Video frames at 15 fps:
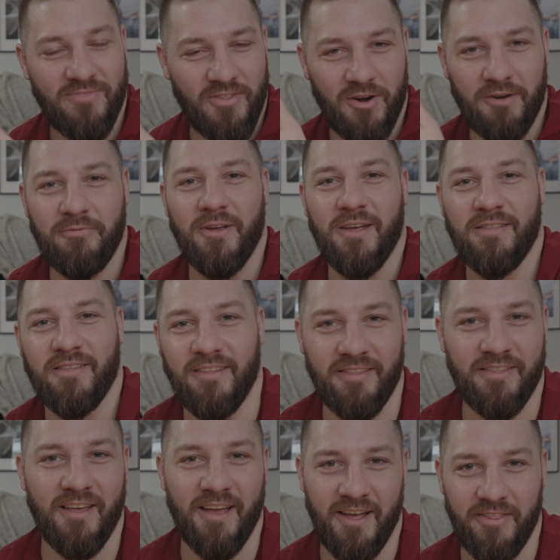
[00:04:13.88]
their
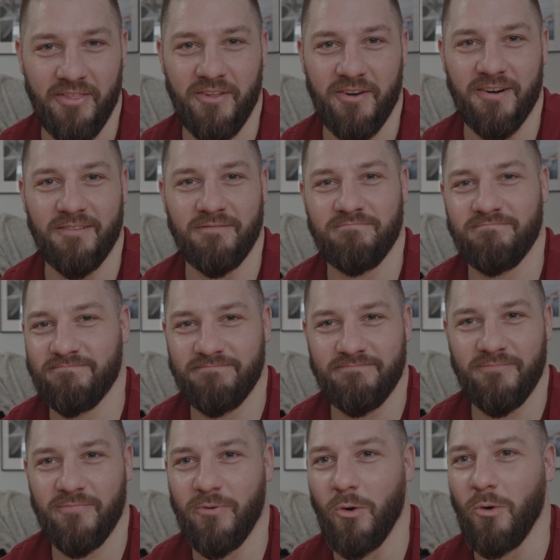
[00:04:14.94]
faces and their
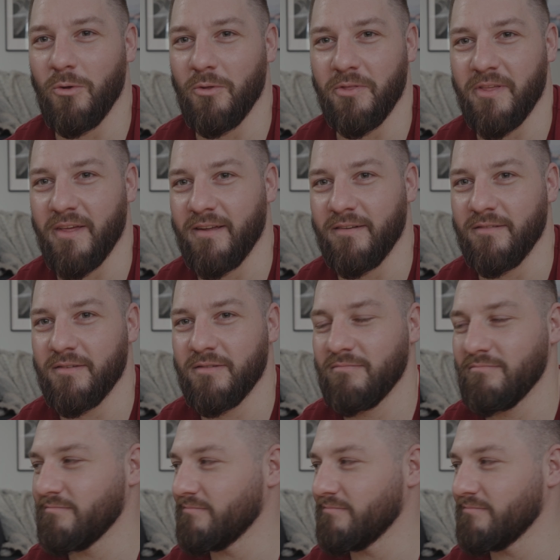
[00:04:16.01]
folds and